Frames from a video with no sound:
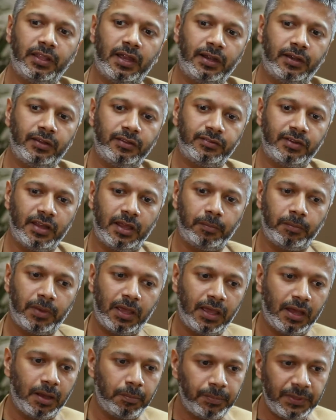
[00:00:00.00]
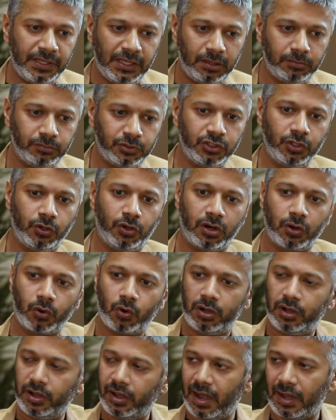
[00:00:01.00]
that is done by a pmc or a
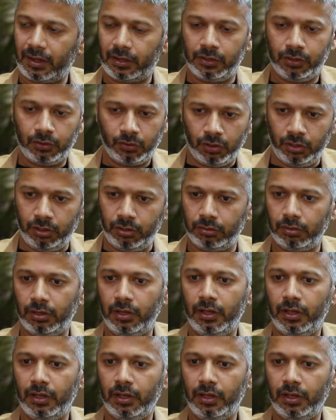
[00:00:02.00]
contractor or